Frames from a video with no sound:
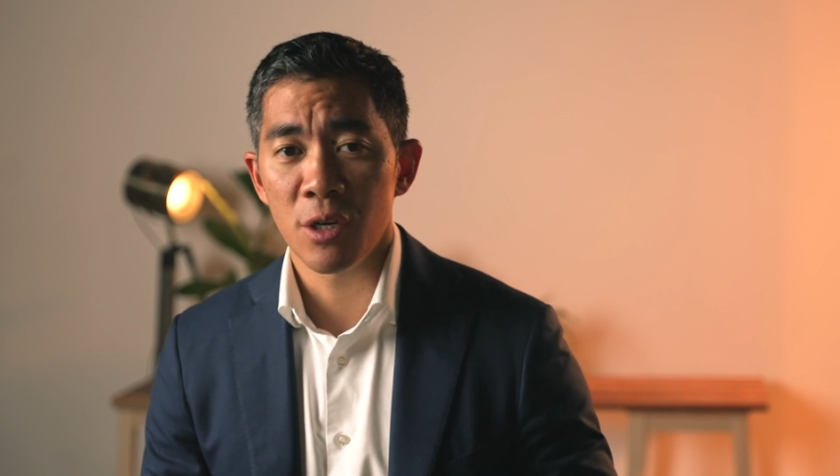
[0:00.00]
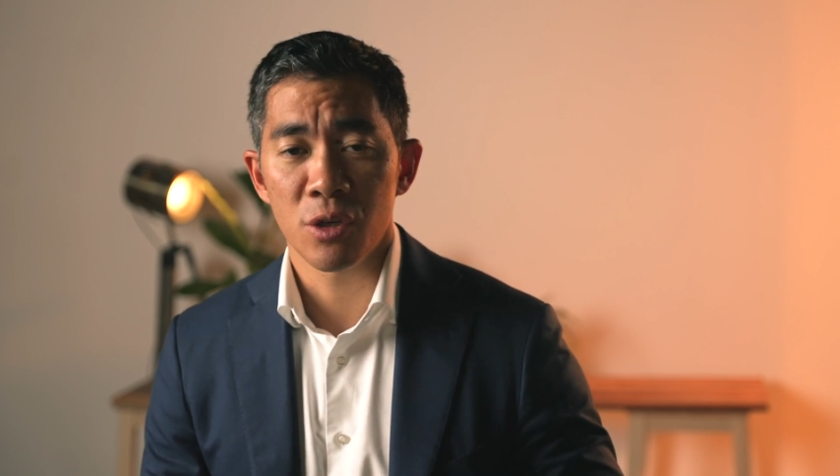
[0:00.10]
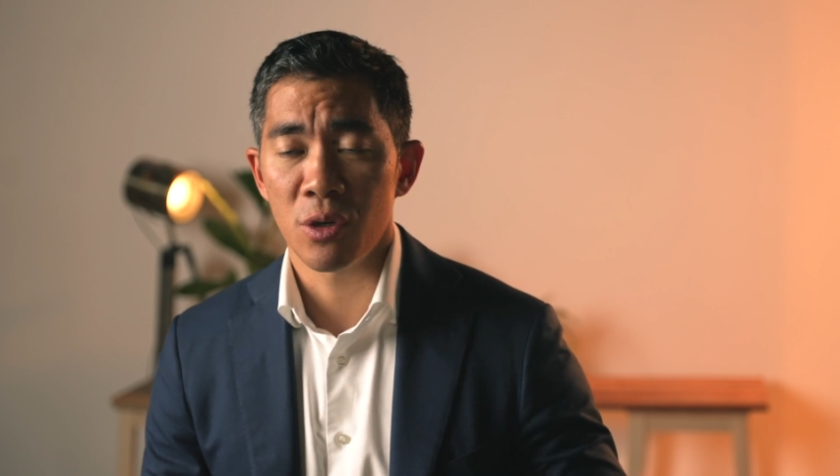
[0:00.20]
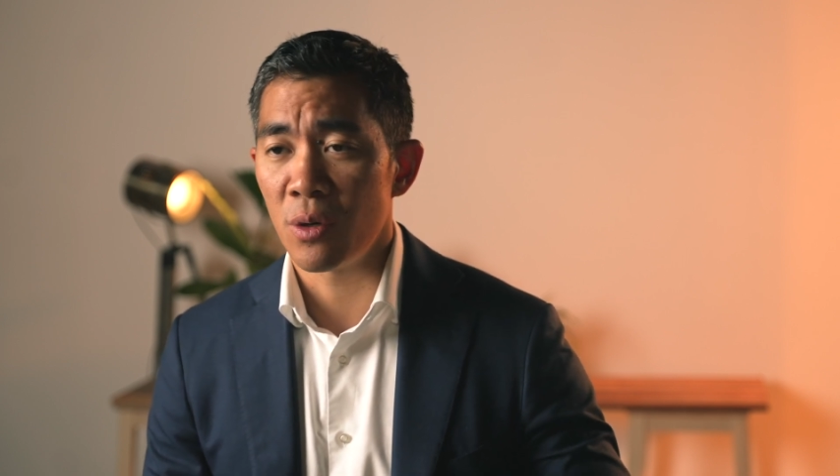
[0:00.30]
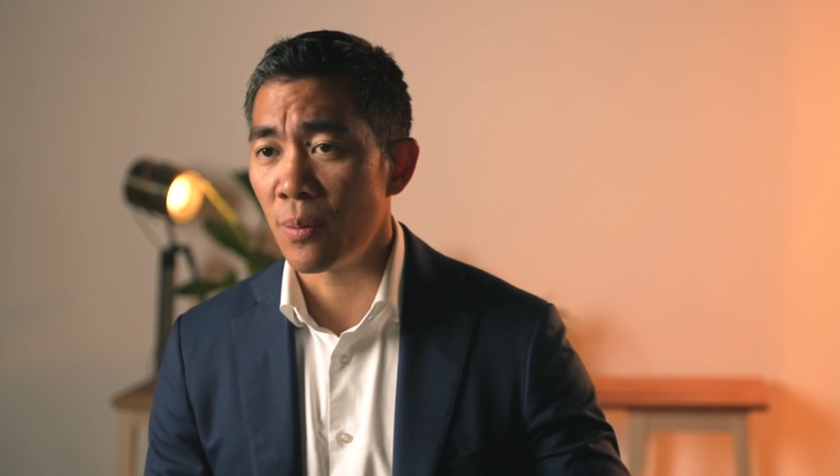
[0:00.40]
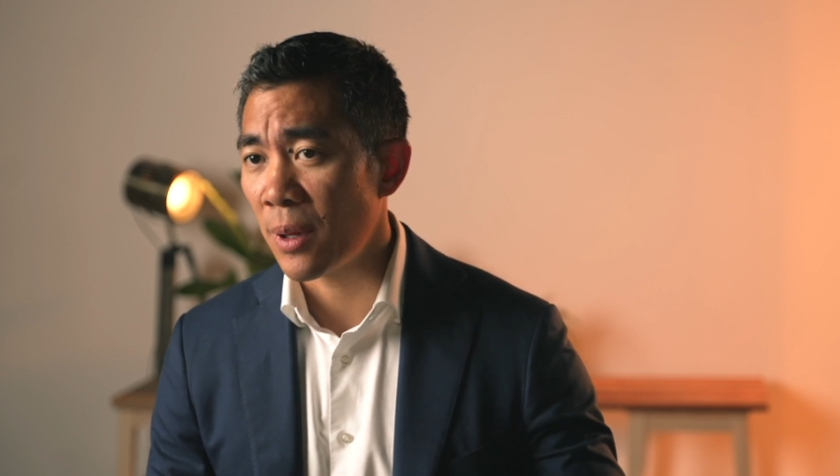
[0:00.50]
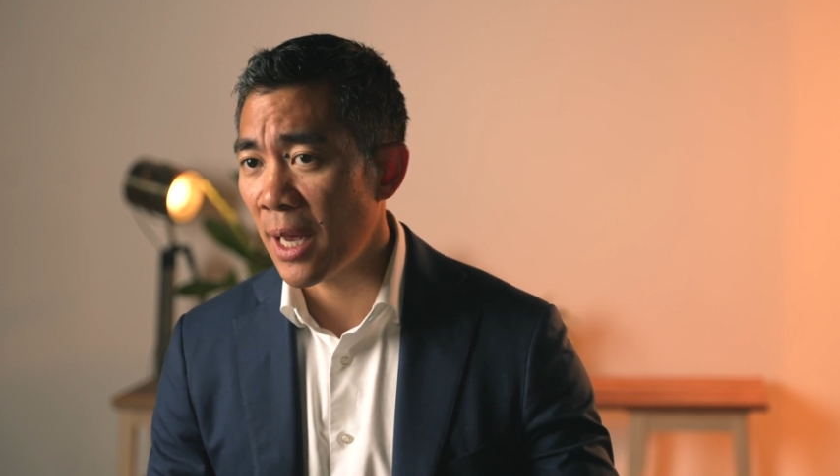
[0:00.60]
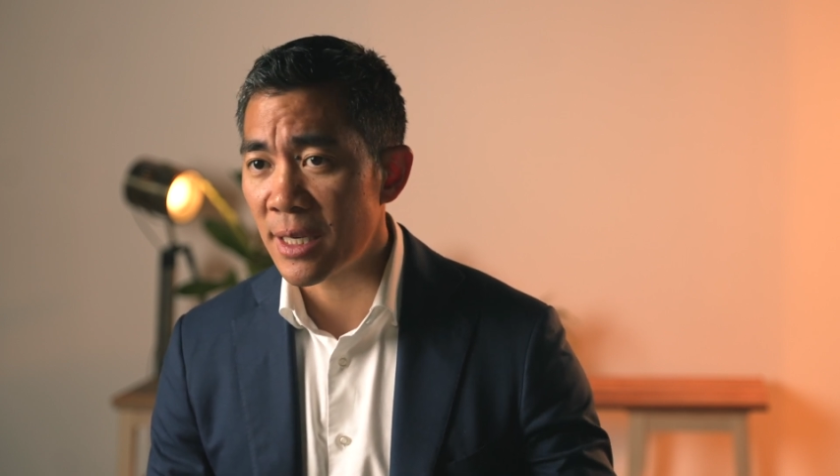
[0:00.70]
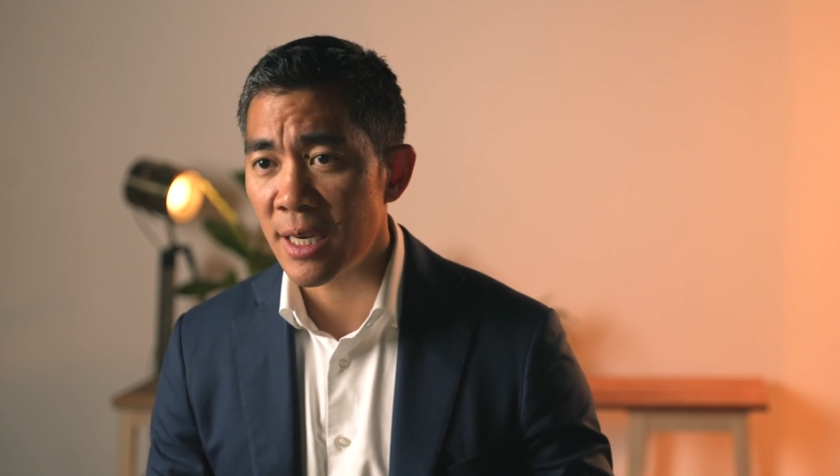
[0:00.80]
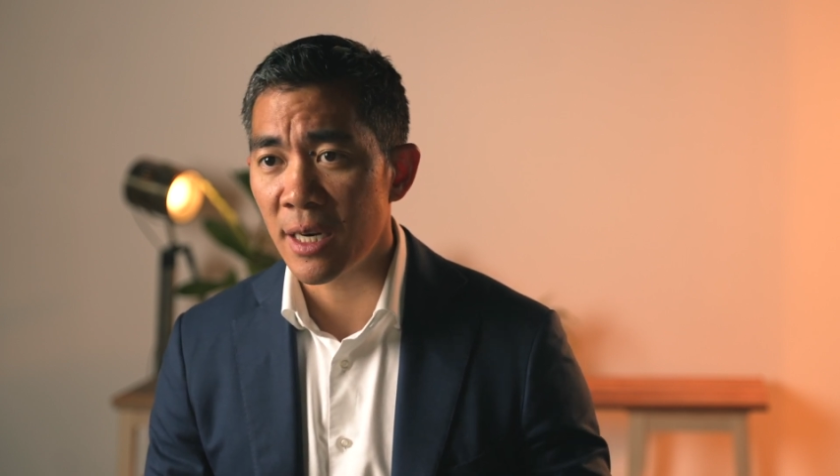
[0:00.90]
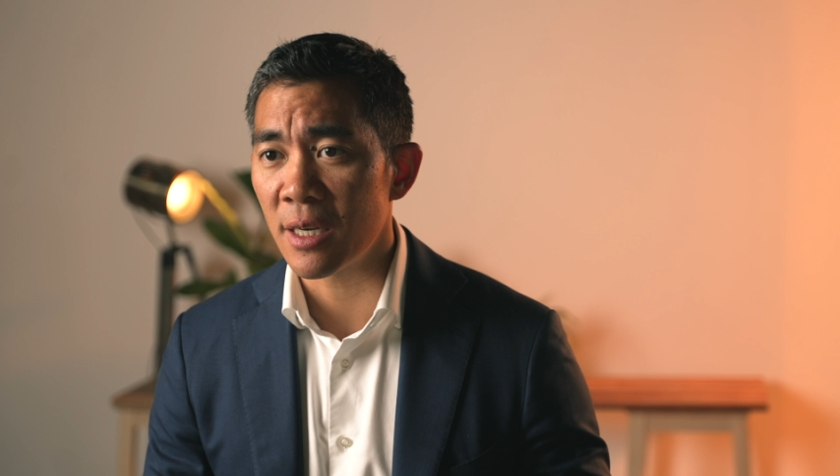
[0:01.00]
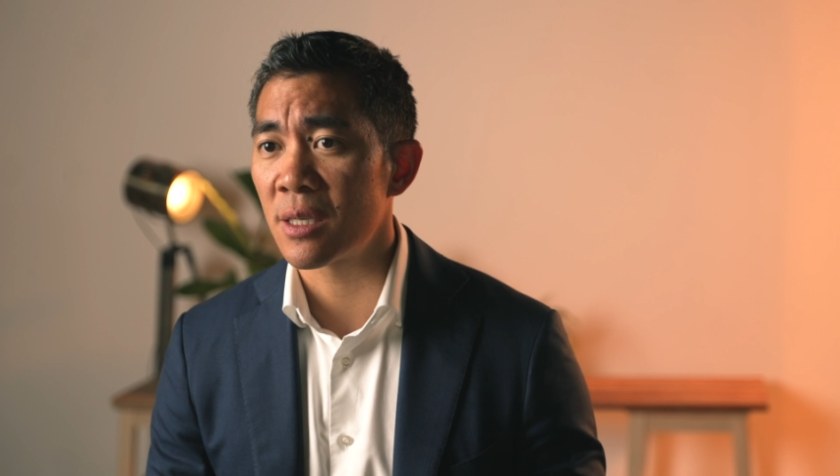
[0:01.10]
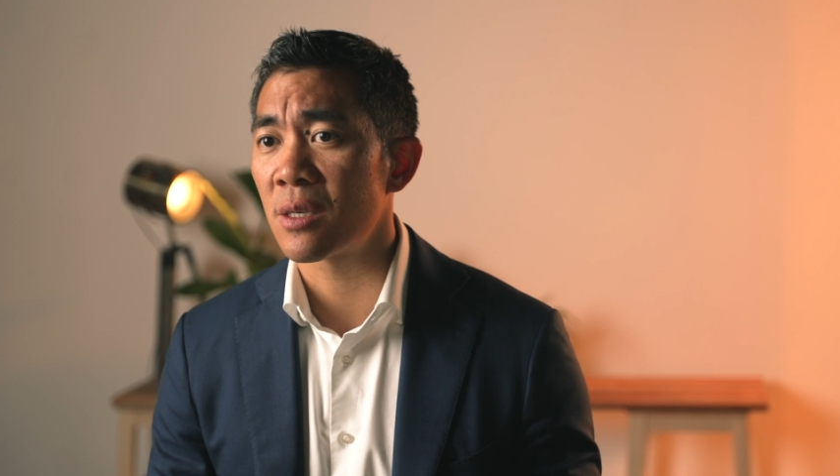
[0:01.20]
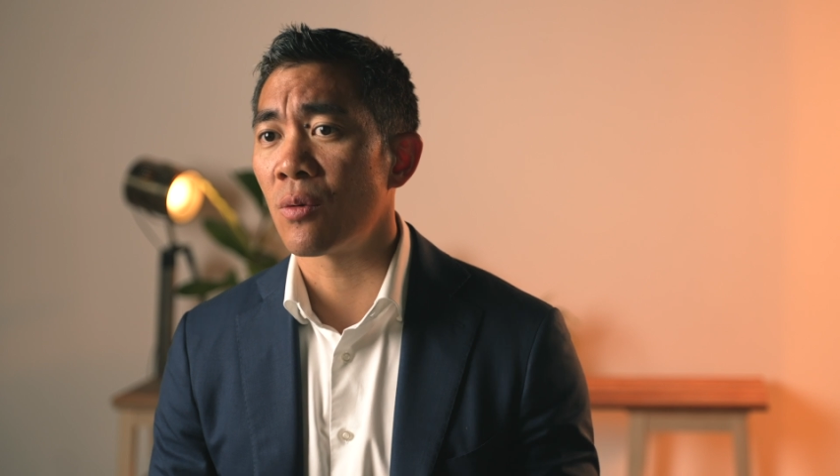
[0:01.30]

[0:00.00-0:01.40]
to play tennis,